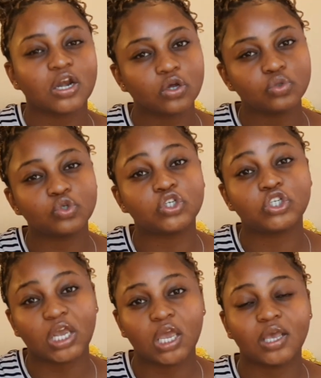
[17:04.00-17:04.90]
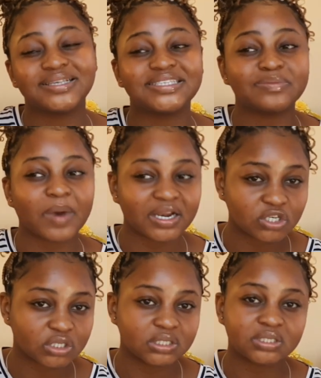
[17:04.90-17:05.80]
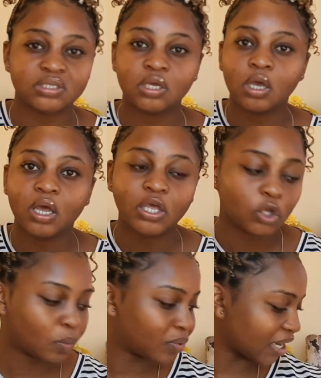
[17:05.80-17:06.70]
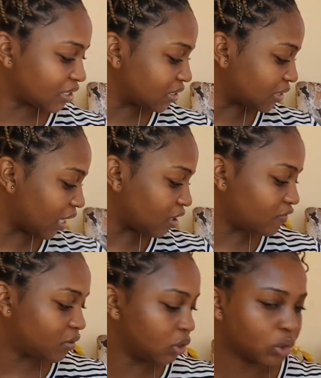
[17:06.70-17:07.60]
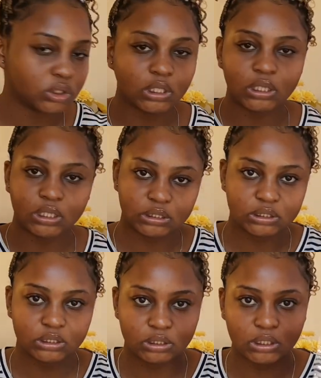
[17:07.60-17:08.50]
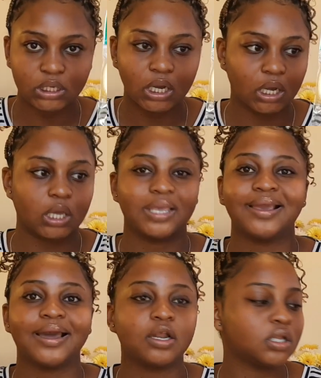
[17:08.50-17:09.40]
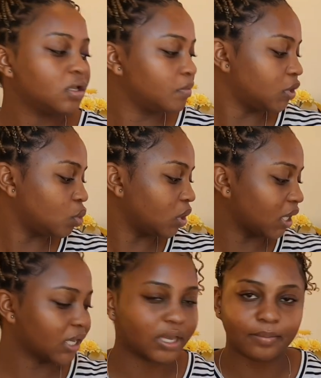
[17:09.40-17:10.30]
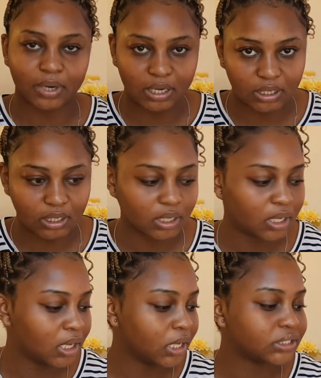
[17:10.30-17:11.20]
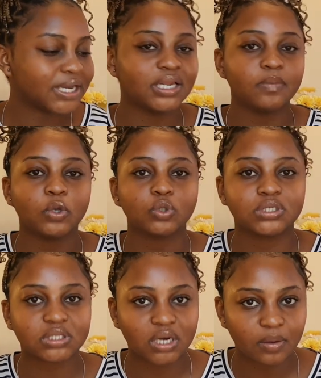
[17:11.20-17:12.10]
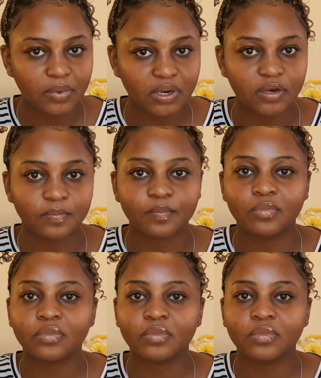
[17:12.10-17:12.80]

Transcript: not to share sponges your brushes like if you need this you don't you cannot even met jou moeder you nie jy kan nie met gebruik nie